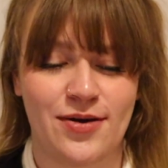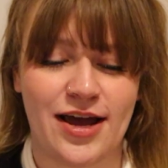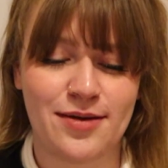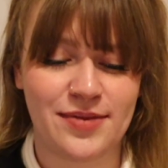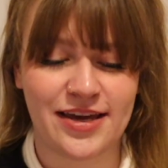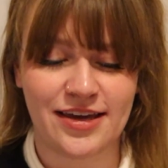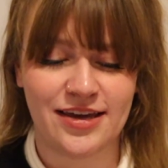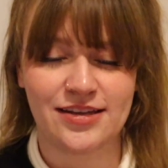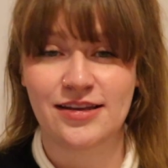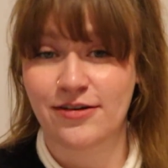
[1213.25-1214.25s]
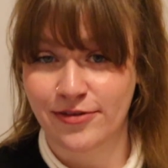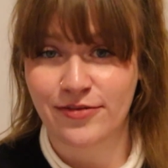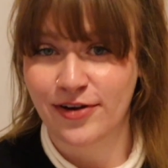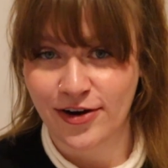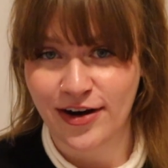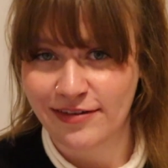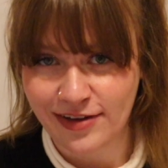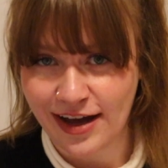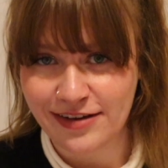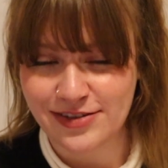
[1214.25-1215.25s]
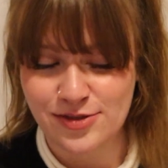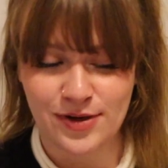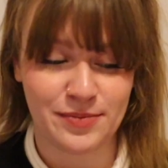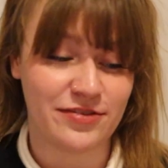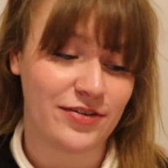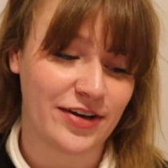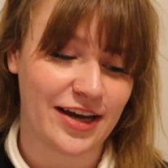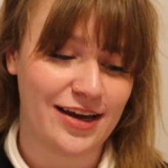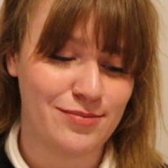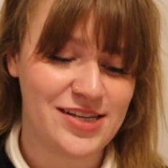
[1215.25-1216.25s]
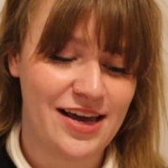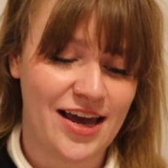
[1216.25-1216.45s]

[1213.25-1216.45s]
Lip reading: I am like in love with Far Cry 5. It's one of my favorite games.